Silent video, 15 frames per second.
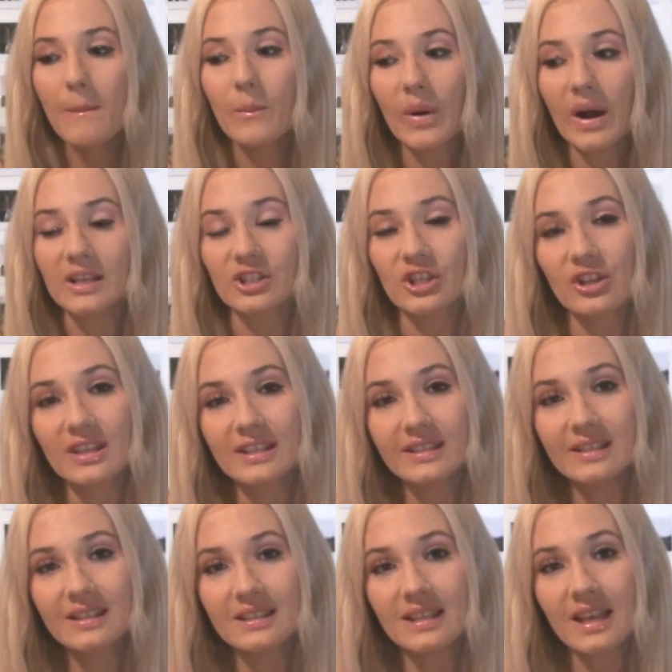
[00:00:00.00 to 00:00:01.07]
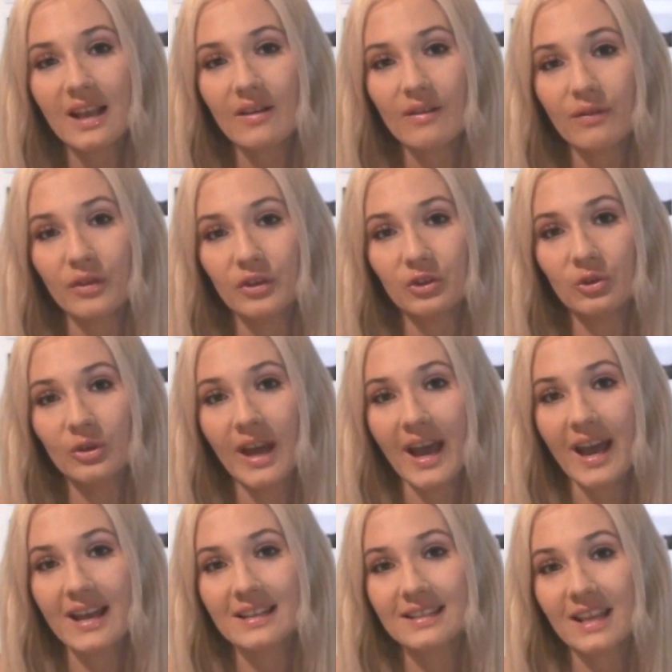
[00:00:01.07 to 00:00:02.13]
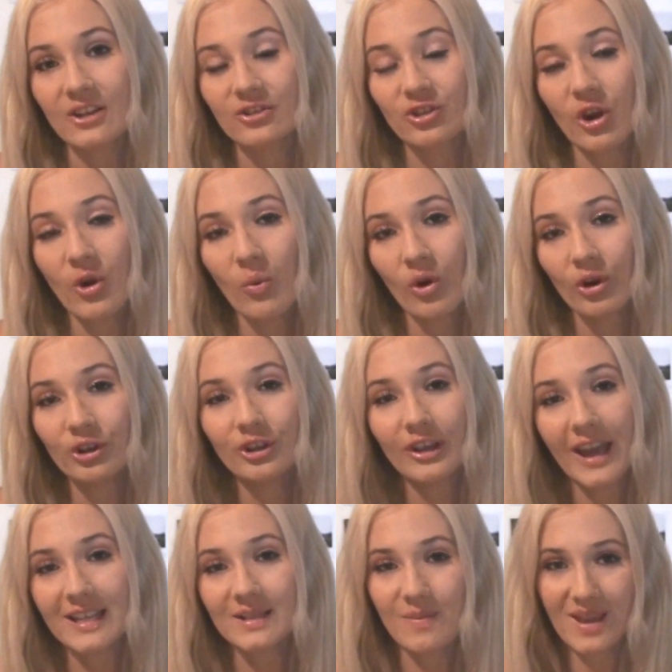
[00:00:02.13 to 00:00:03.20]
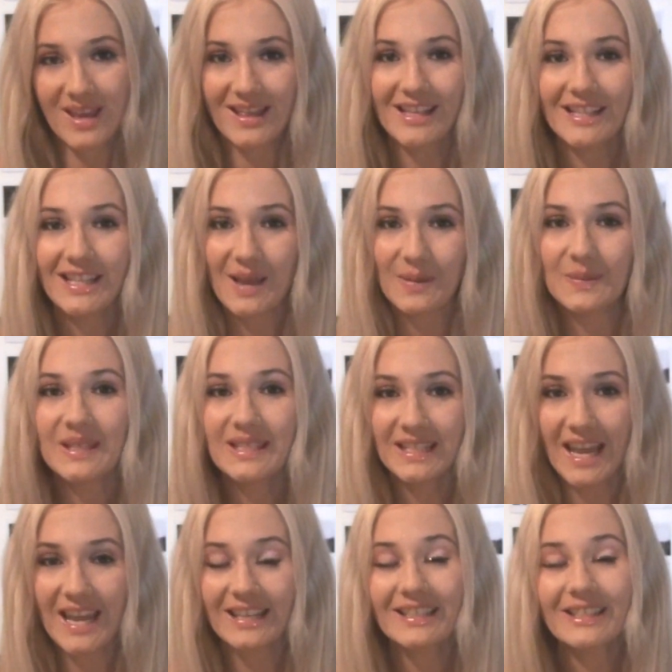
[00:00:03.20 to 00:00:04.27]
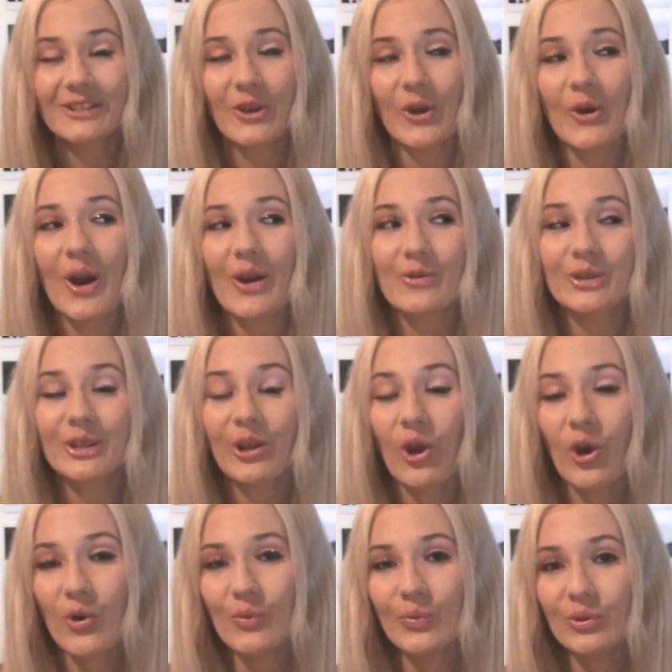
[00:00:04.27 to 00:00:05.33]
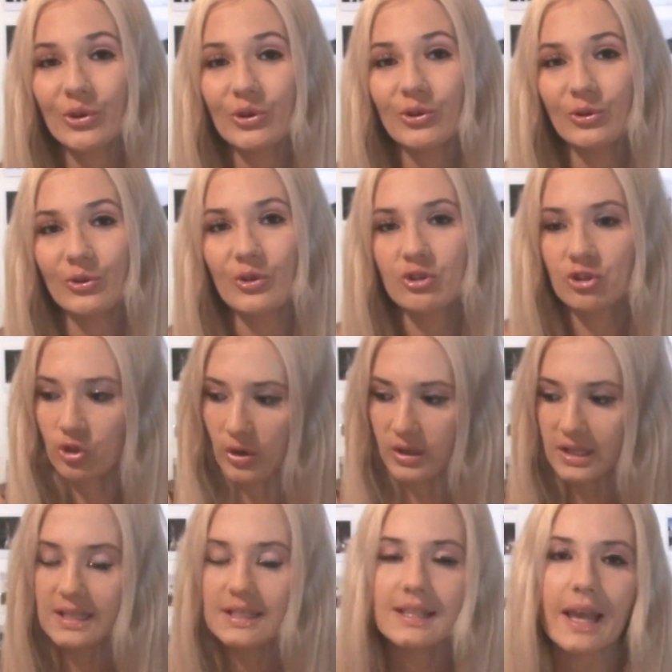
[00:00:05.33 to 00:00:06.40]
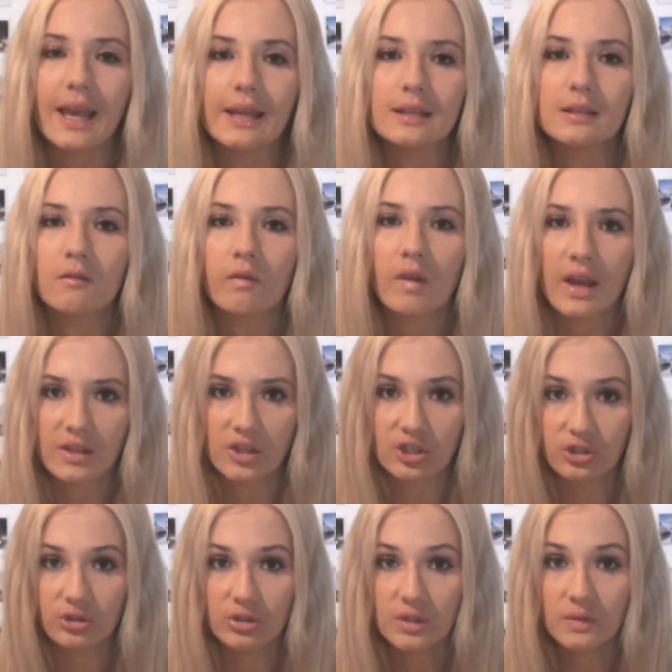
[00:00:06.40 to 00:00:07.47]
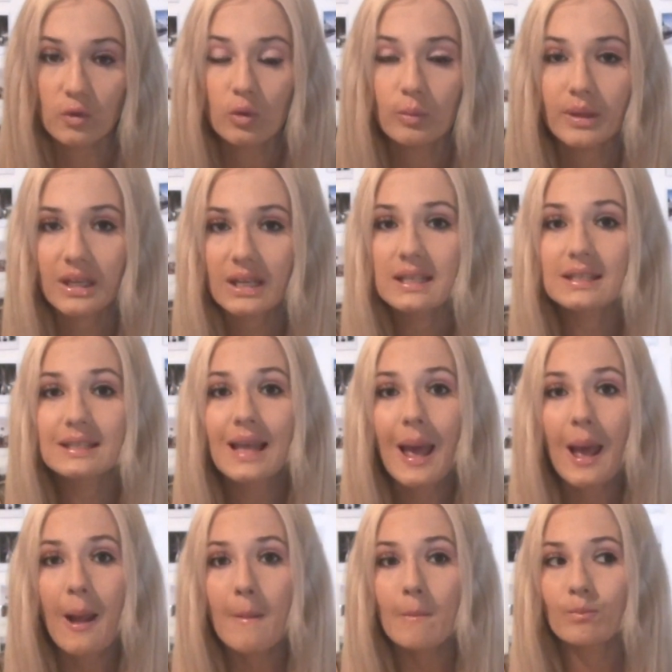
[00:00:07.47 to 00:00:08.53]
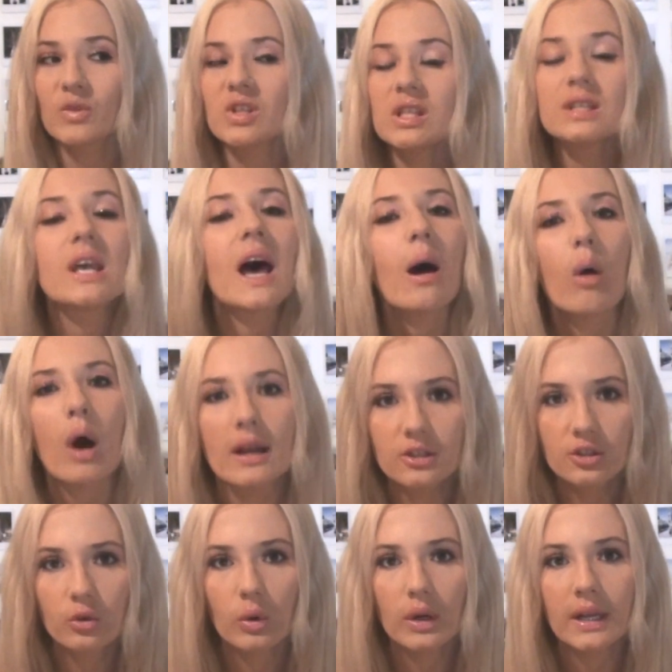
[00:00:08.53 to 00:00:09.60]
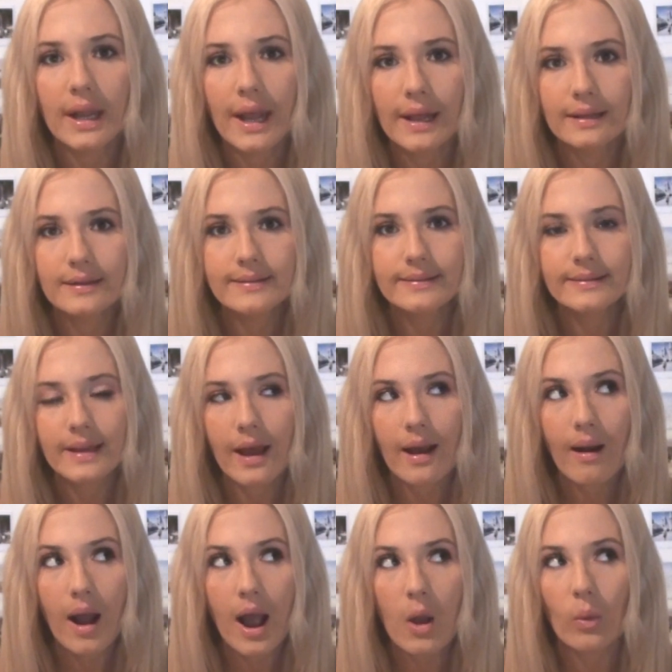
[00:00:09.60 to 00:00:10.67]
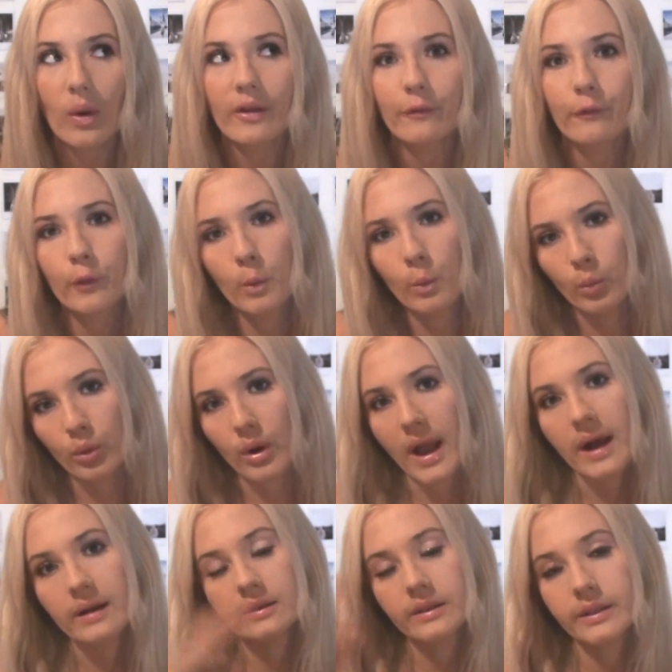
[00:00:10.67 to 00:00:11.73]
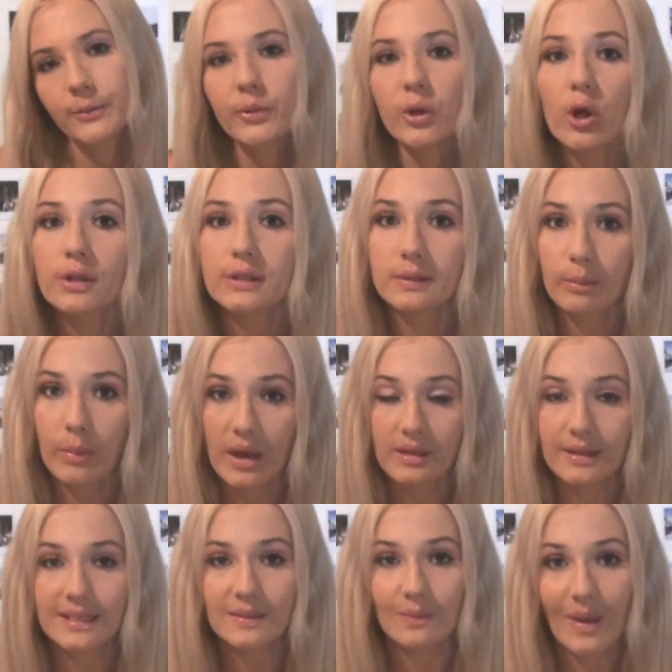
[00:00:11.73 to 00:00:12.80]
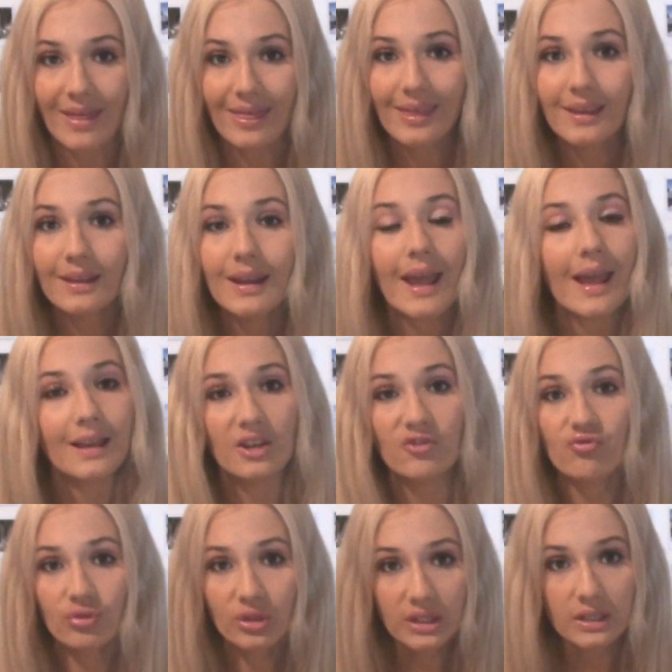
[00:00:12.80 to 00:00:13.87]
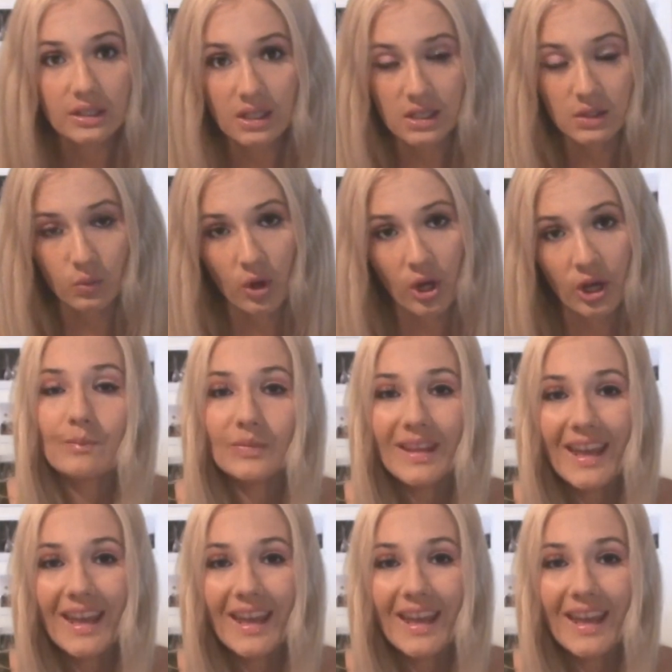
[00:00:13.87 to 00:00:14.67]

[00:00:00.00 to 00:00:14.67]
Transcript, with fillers: But so this is for you guys. I don't want you guys making the same mistakes so I really hope you enjoy this and find this useful because this is how I do it and I went from brown to blonde by this method and it really does work.